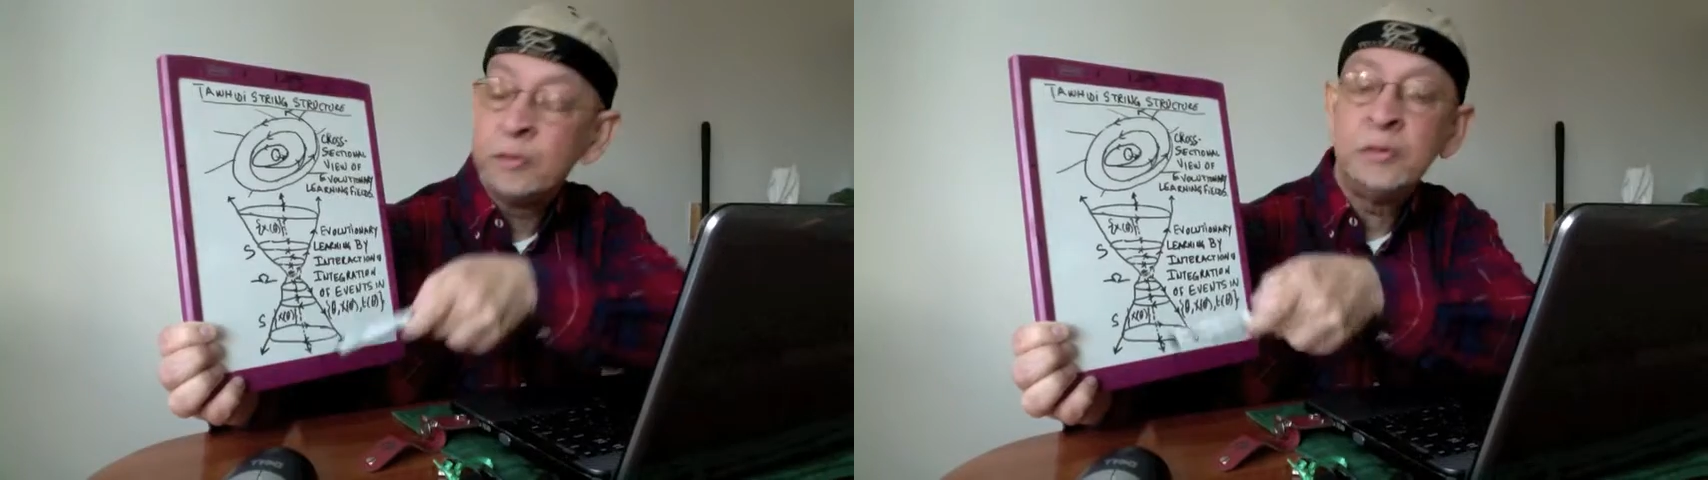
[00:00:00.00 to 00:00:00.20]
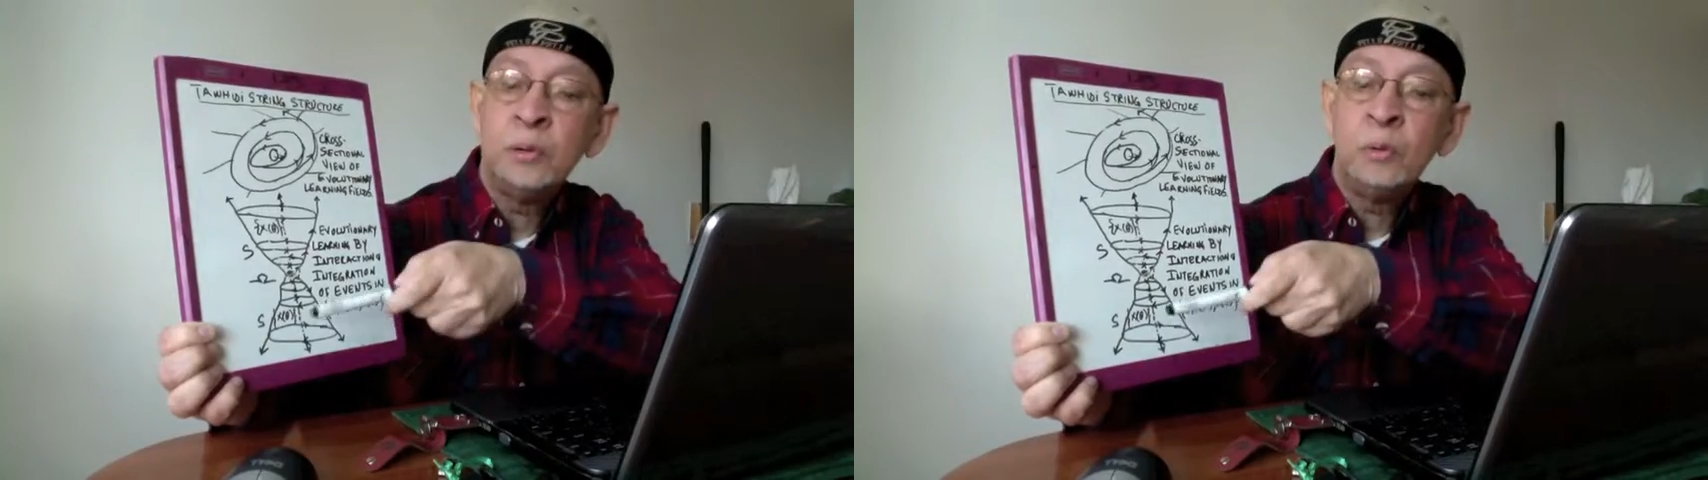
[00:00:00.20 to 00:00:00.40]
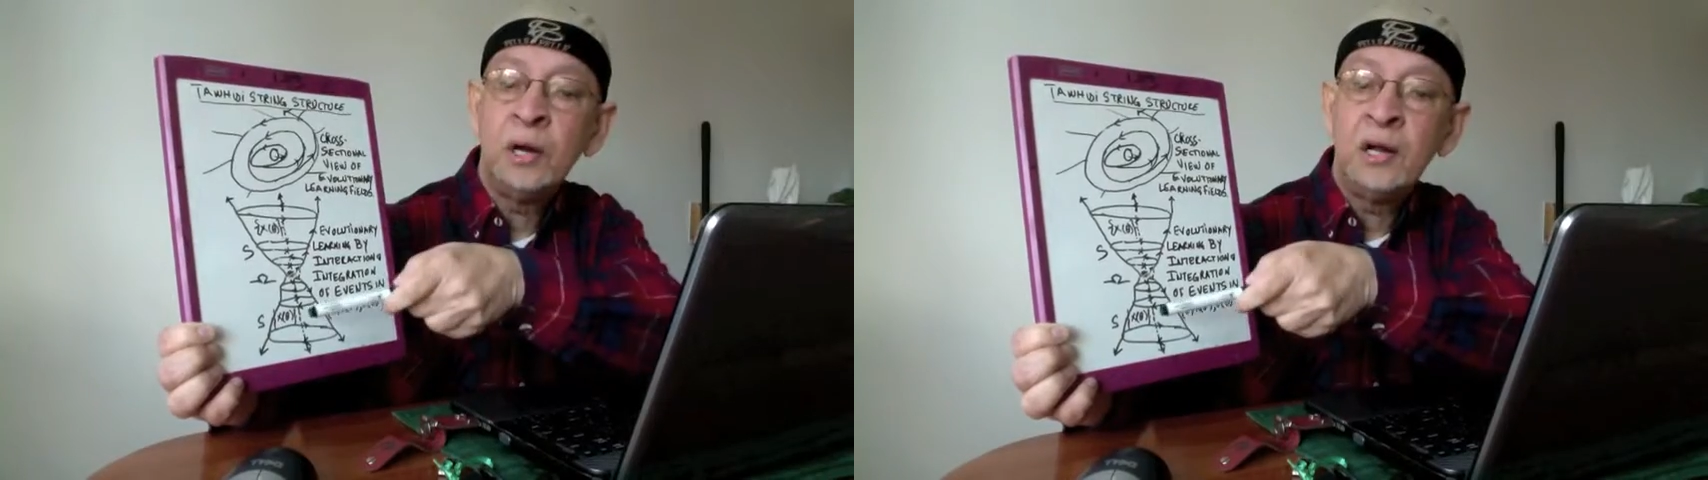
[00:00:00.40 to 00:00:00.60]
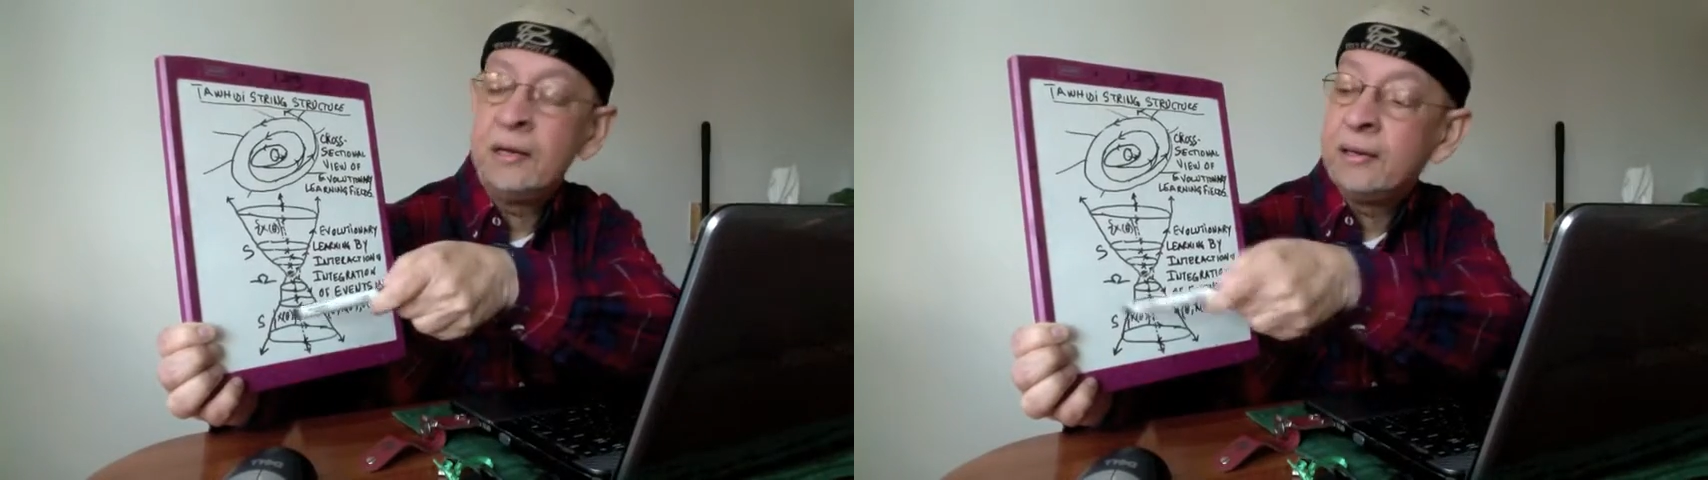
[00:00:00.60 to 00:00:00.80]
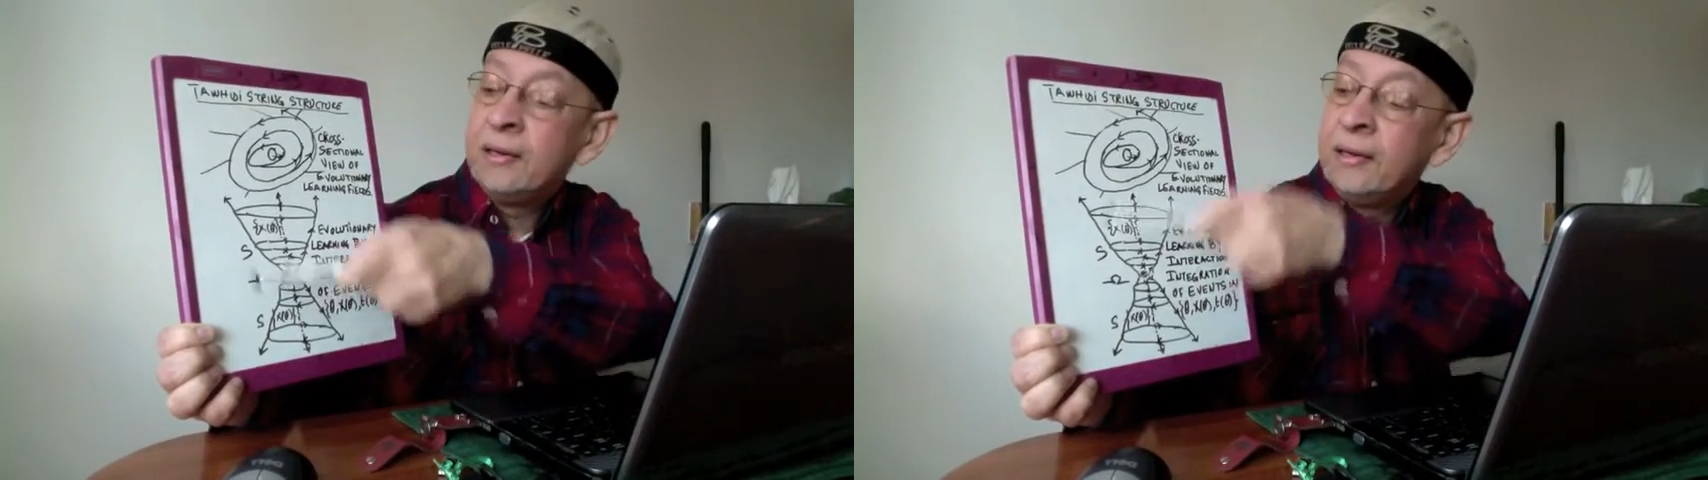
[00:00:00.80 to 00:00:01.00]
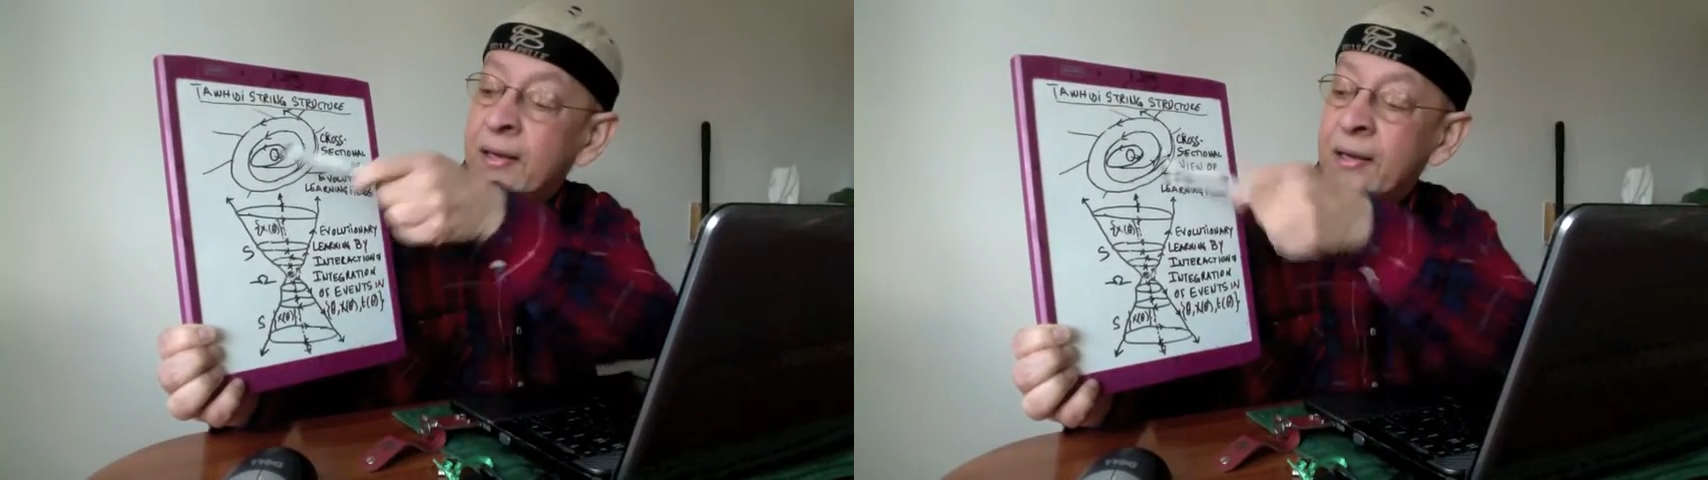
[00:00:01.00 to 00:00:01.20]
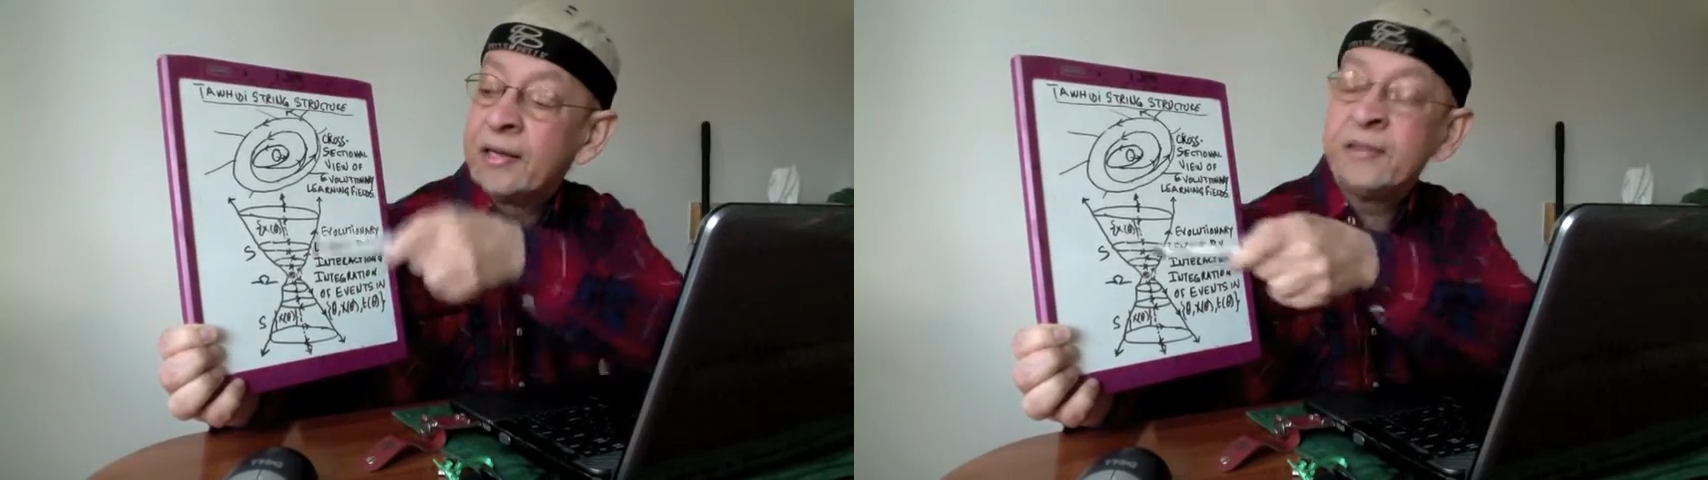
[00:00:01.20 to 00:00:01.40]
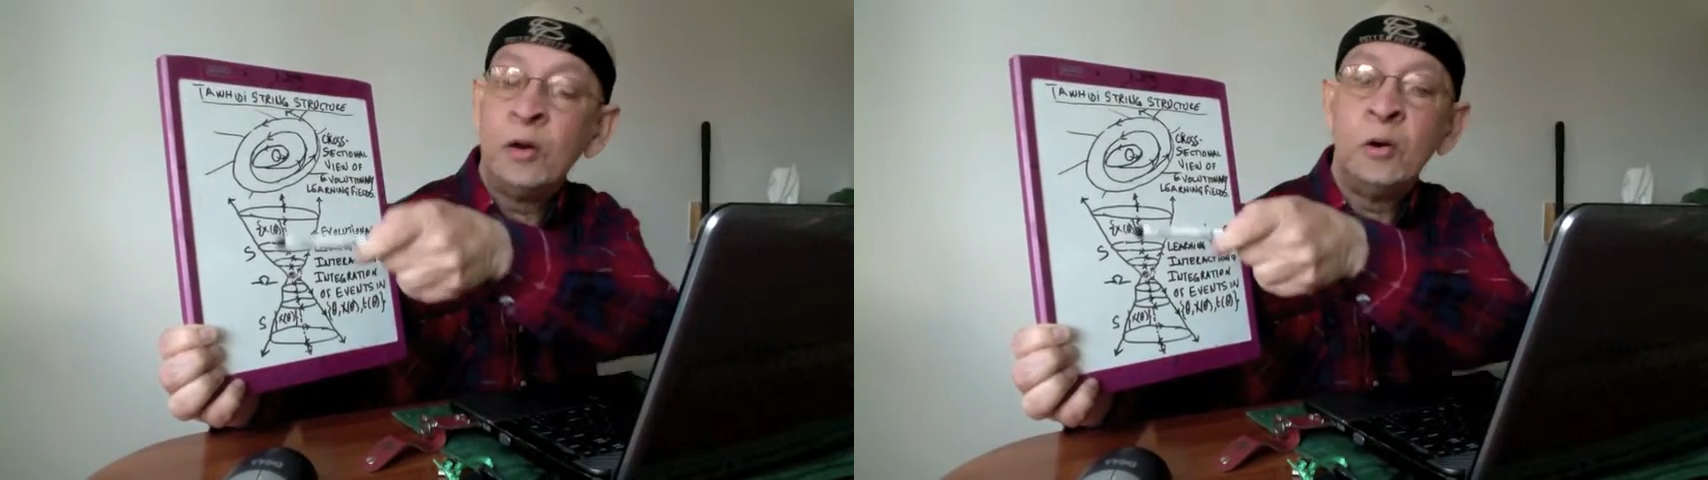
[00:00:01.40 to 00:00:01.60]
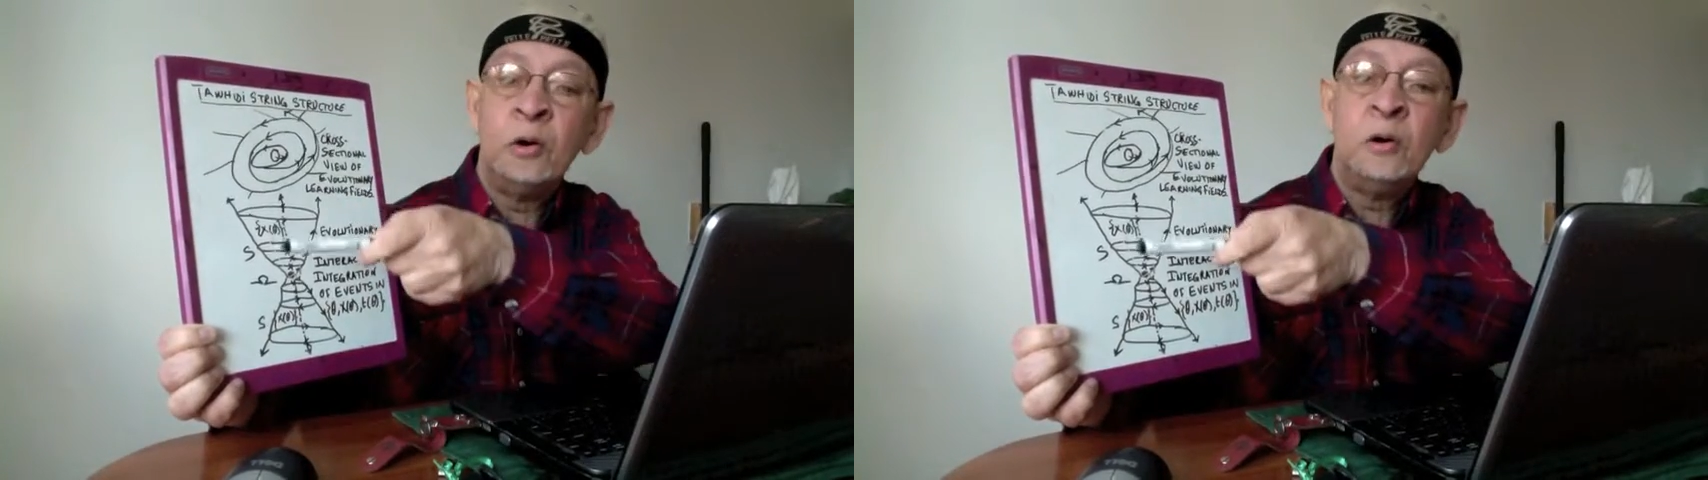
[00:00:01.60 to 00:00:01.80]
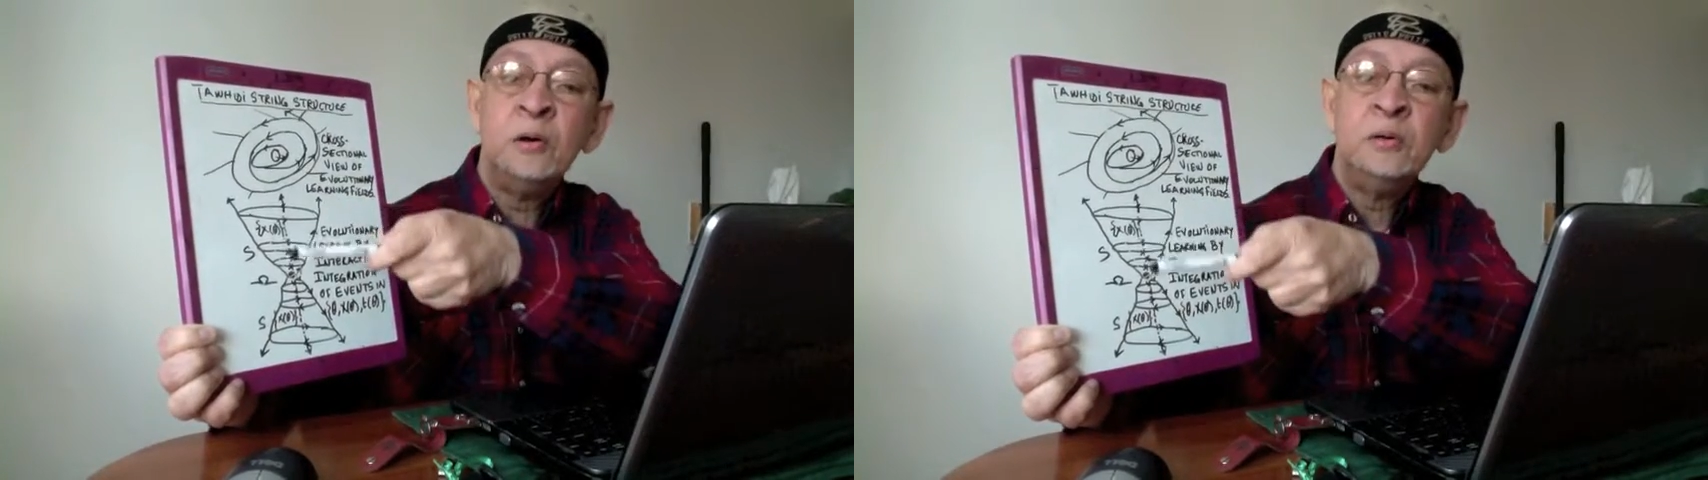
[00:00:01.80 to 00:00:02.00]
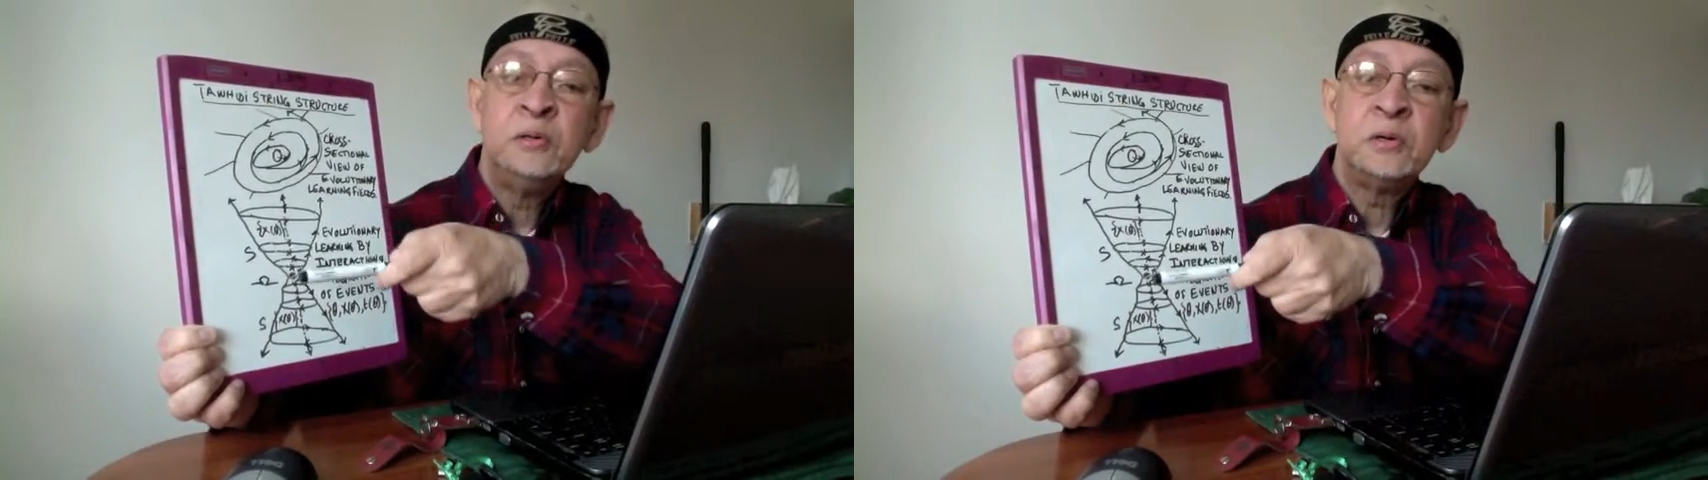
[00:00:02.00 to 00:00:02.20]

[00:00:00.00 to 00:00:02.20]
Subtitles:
the world, another law